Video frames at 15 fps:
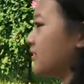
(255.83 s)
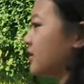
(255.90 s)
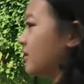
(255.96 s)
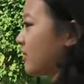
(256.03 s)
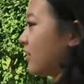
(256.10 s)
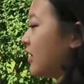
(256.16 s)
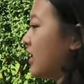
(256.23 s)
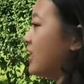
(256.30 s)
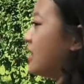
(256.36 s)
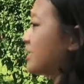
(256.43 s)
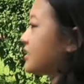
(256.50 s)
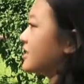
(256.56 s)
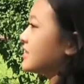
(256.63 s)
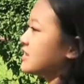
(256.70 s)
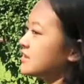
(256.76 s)
you know,
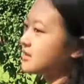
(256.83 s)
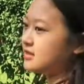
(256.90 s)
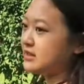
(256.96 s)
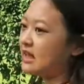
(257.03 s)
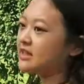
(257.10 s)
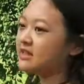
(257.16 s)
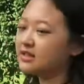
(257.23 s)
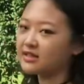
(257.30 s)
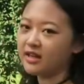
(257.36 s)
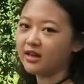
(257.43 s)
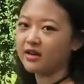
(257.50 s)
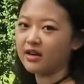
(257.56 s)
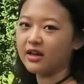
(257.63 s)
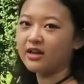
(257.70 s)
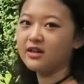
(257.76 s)
unless it's
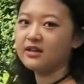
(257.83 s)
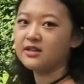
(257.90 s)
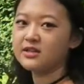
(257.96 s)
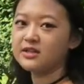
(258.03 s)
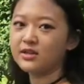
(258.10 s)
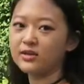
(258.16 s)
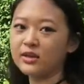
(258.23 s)
necessary so